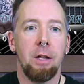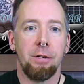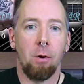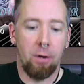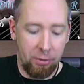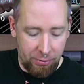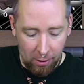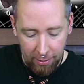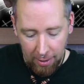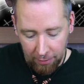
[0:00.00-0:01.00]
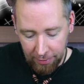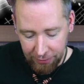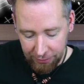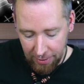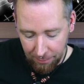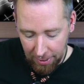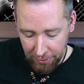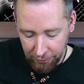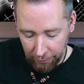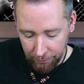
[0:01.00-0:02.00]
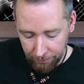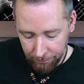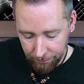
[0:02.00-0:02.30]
So when you started out in C major,